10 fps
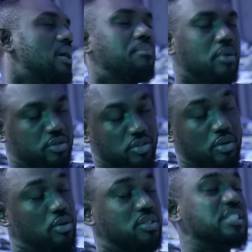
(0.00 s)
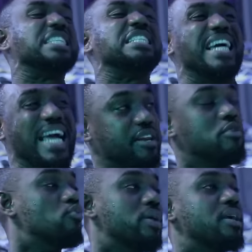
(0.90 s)
I'm not yours in
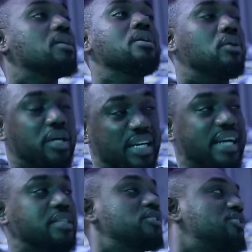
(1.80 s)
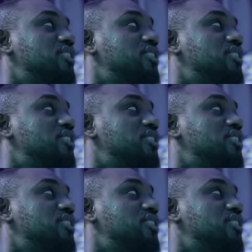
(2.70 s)
any way or in any